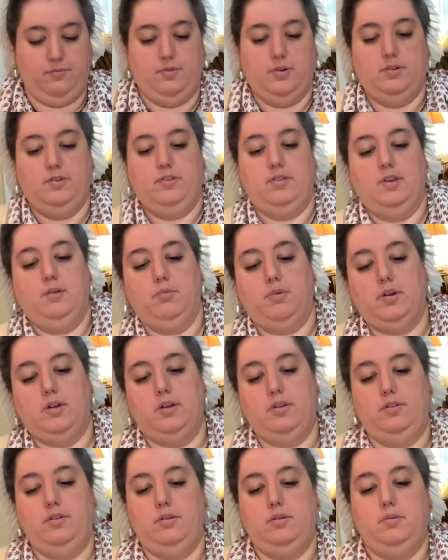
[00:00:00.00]
First thing we're
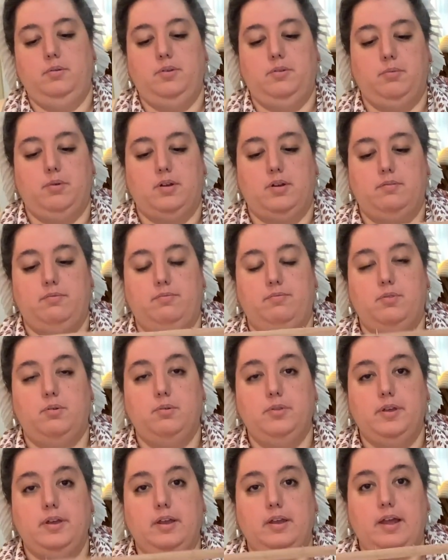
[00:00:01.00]
gonna do is we're gonna
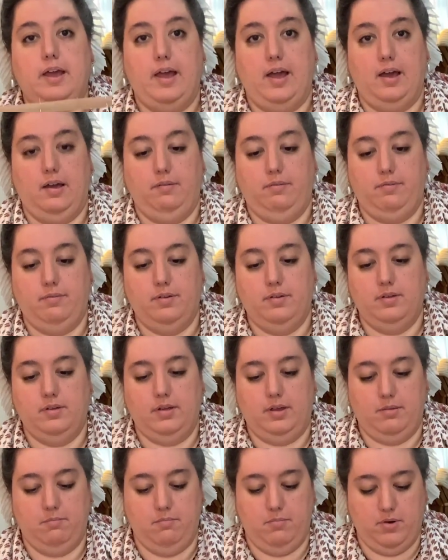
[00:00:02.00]
fold it in half
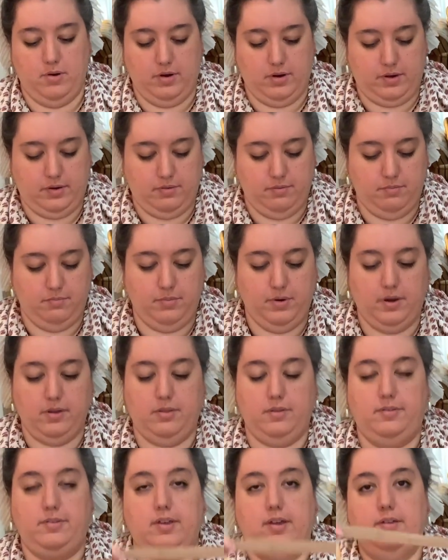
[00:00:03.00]
and mark
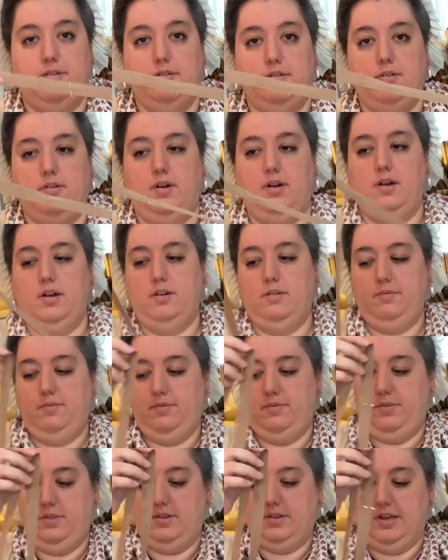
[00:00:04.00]
where the center of
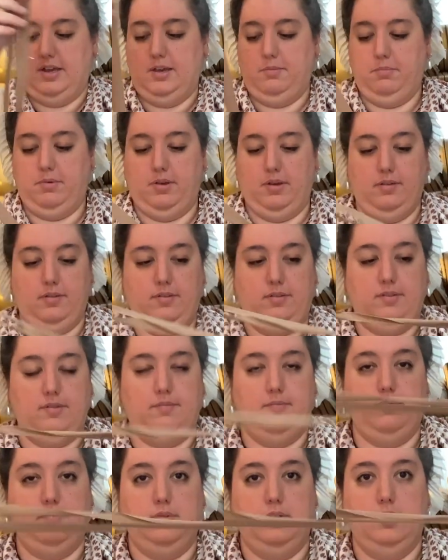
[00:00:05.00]
the tape
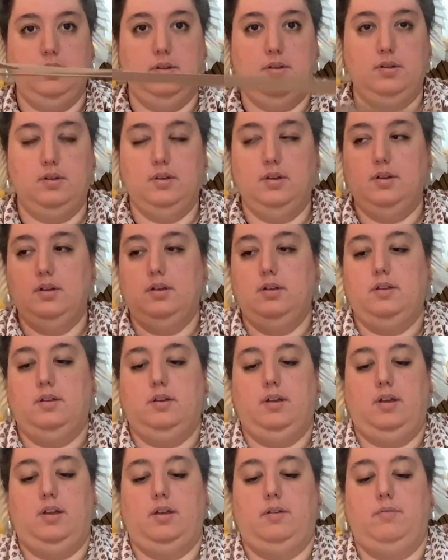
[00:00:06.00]
is.
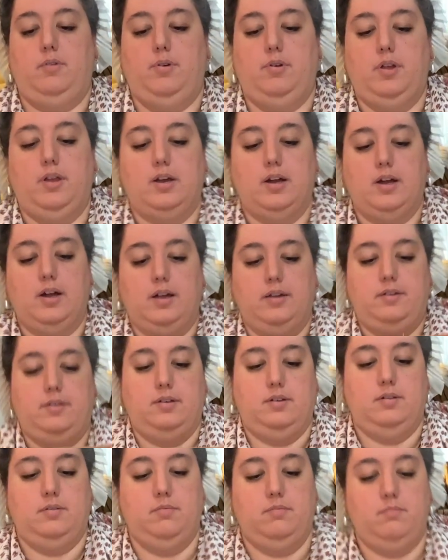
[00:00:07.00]
And I've already got
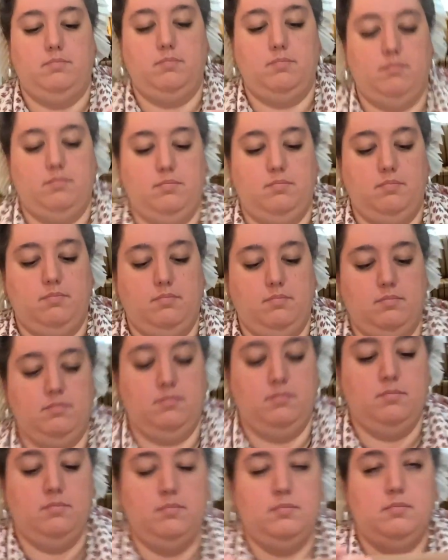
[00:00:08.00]

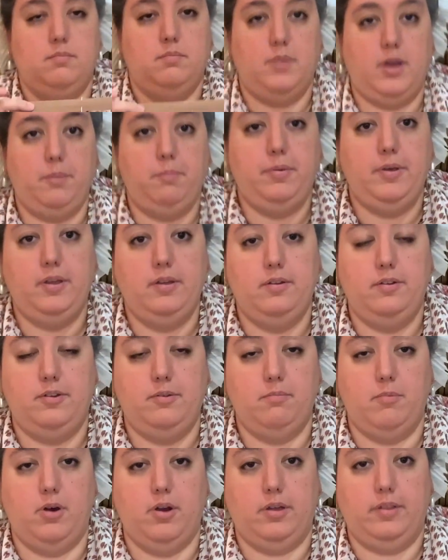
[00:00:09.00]
my pin
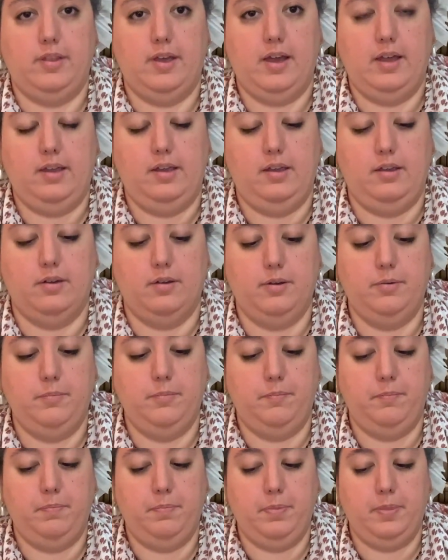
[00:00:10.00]
to mark that here.
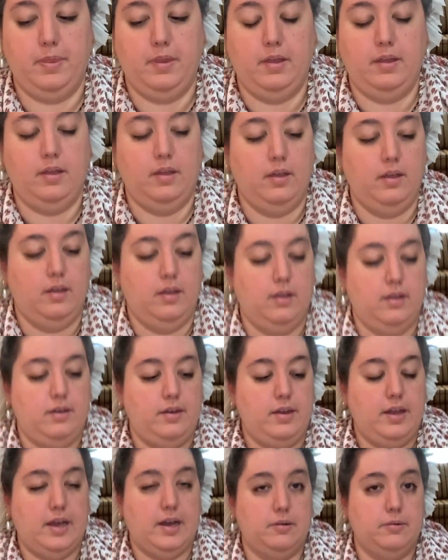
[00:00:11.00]

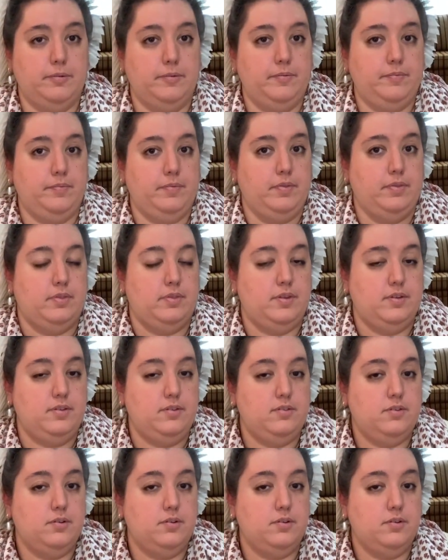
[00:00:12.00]
Now, this